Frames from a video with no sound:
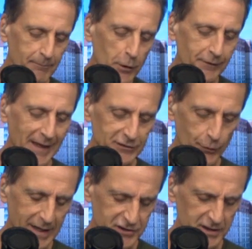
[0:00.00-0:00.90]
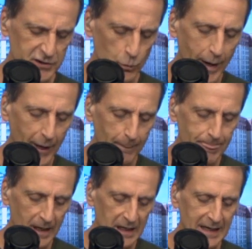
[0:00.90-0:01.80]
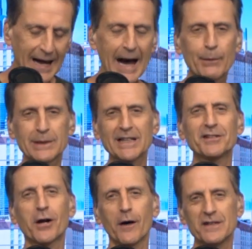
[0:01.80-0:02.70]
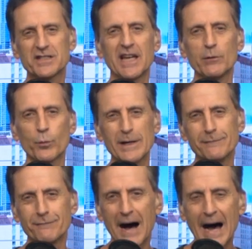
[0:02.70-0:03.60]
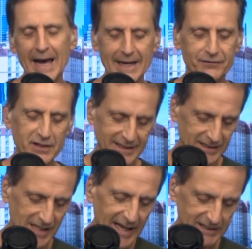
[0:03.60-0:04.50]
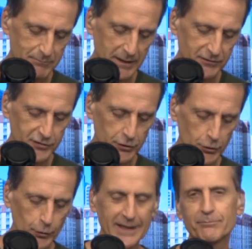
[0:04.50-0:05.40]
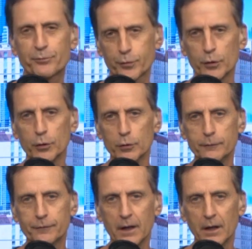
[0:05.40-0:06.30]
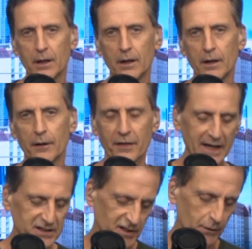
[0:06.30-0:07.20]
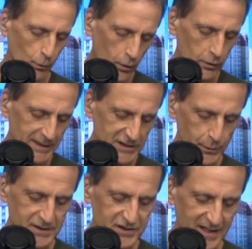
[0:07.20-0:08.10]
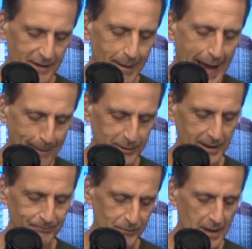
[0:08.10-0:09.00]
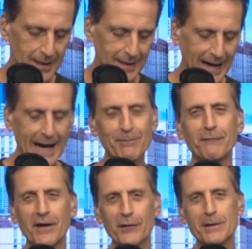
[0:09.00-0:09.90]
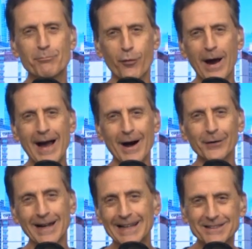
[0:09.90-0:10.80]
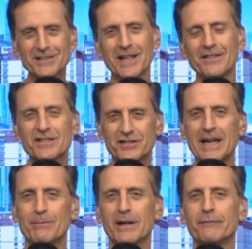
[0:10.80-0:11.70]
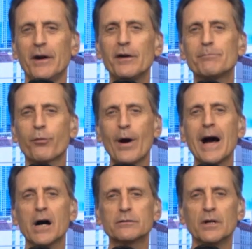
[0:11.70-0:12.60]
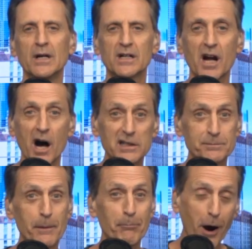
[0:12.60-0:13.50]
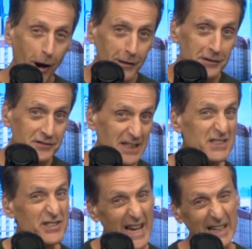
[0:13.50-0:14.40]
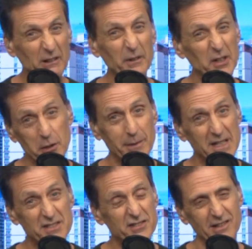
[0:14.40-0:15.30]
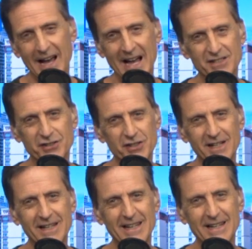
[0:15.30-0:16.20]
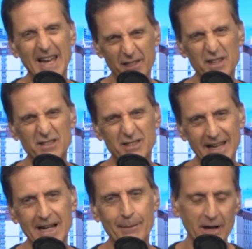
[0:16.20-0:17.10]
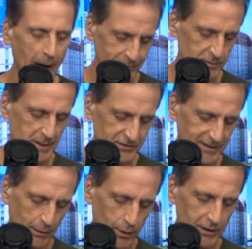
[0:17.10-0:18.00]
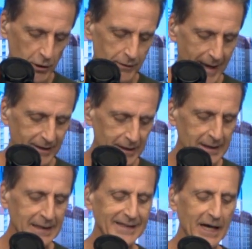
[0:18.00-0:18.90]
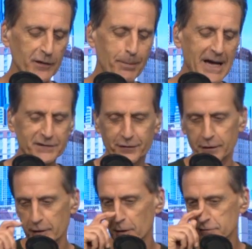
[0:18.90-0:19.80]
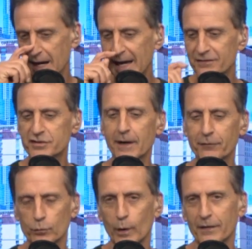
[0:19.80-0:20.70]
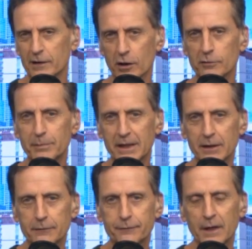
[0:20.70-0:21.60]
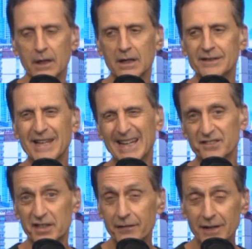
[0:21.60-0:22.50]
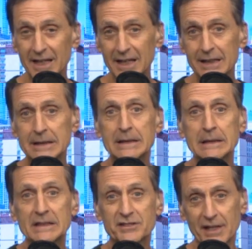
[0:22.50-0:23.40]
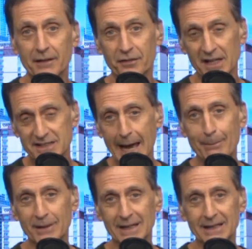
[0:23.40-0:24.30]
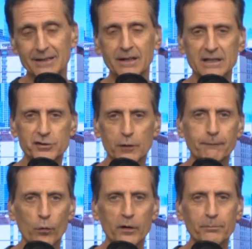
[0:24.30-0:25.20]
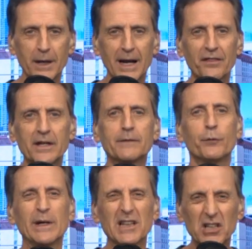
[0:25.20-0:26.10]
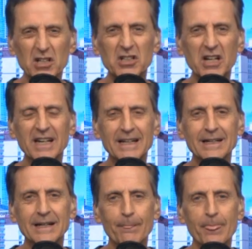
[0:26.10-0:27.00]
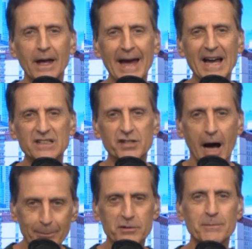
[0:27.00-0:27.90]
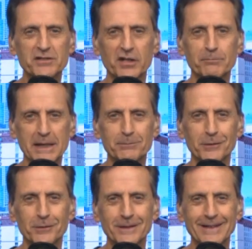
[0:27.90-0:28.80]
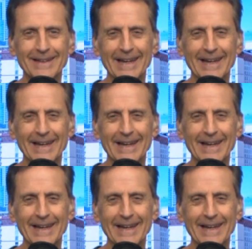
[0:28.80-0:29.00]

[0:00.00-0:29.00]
move in that direction as well. I would like to call this a revived enlightenment to improve things in the world as we see them happening. I'm a very proud, I like to say this statement, a very proud cosmopolitan secular humanist / atheist, and I'm an optimist. I want to do that. Now, the past few years, I have suffered with a little bit of negativity, seeing things happening and so forth, but I think if we look as optimistic people,